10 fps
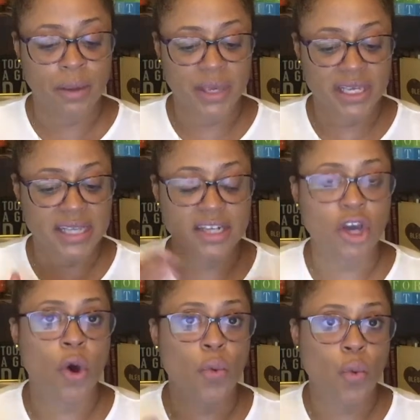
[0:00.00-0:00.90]
because I
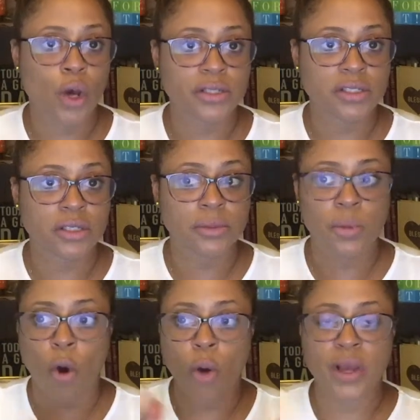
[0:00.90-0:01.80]
don't want
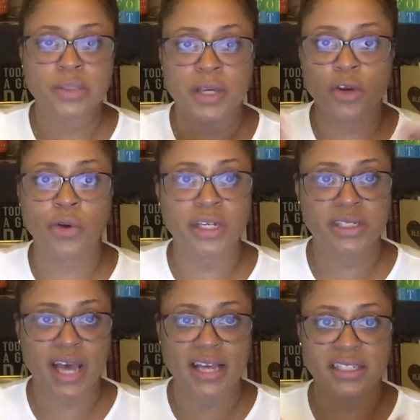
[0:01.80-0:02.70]
to always be
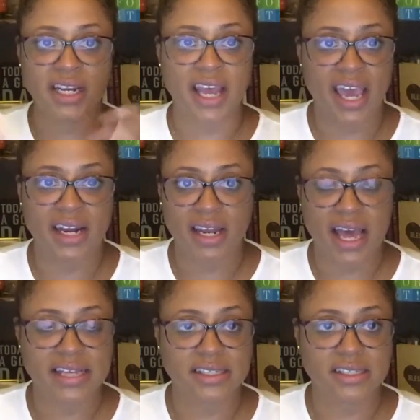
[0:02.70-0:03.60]
criticizing and
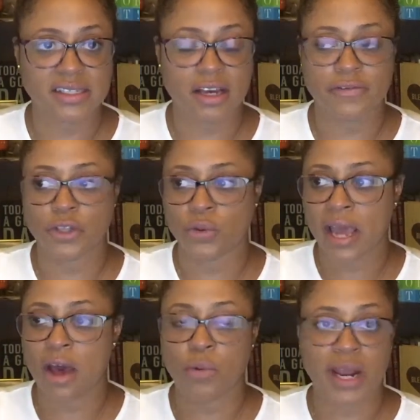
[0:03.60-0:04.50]
analyzing stuff. So
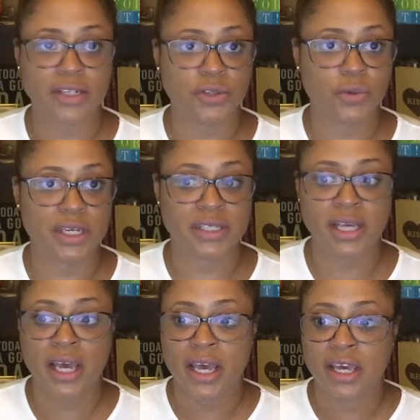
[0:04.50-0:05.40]
now what I do
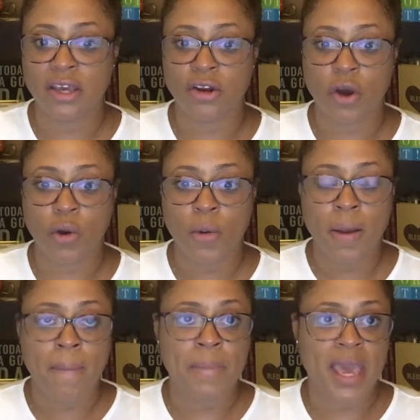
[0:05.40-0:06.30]
is,
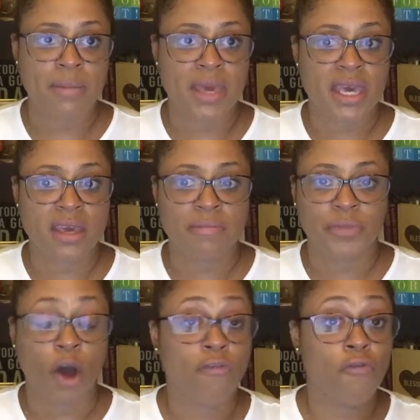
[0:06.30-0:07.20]

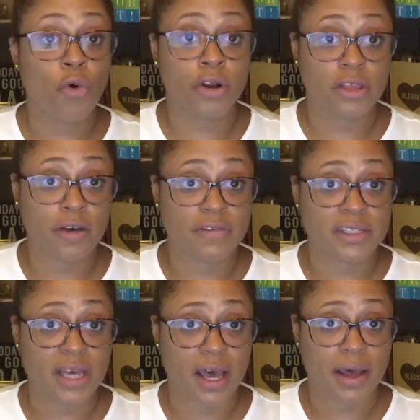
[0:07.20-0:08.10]
maybe a fourth of
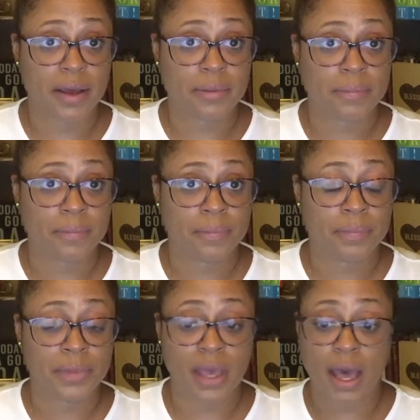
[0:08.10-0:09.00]
the time
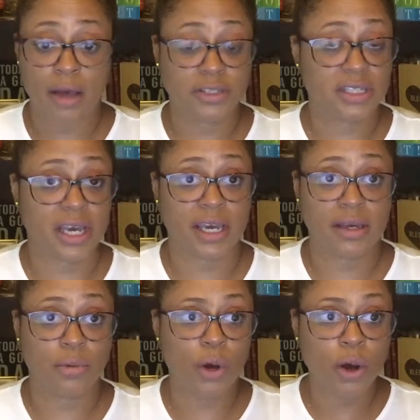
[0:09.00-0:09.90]
I'll
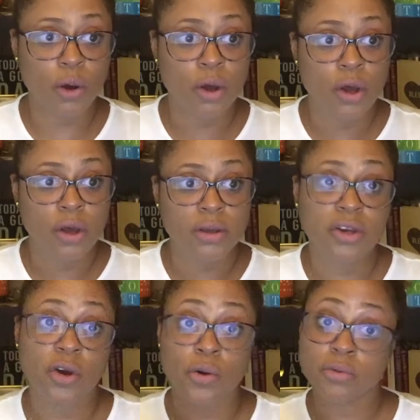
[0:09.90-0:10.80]
say, well,
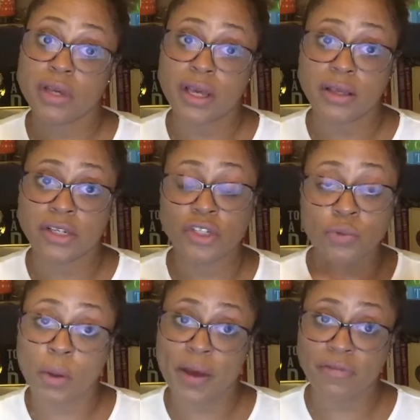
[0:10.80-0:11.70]
did
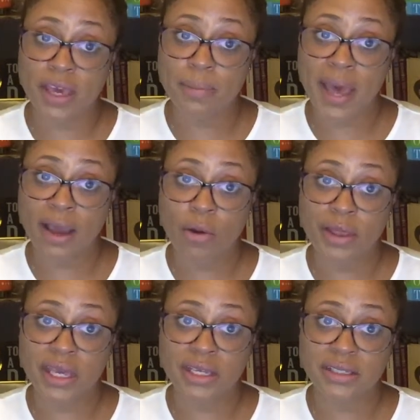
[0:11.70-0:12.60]
you want my feedback
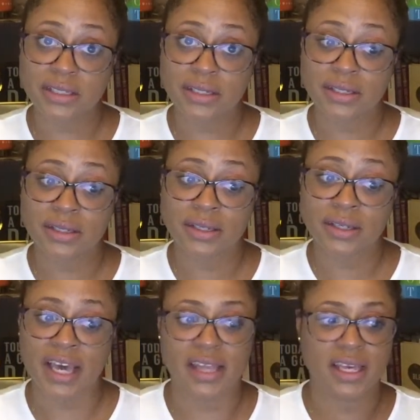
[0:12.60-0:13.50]
on this?
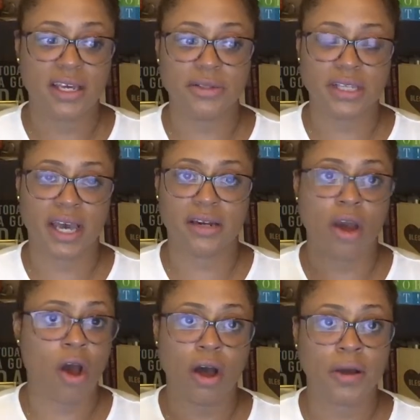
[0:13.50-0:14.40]
And then he'll say,
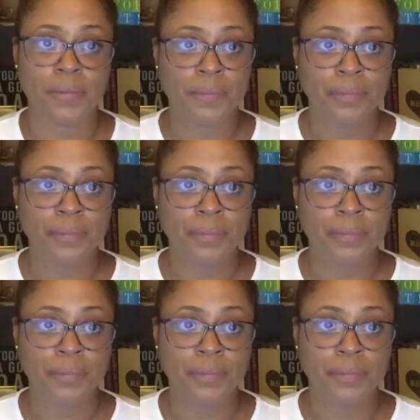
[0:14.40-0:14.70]
nah.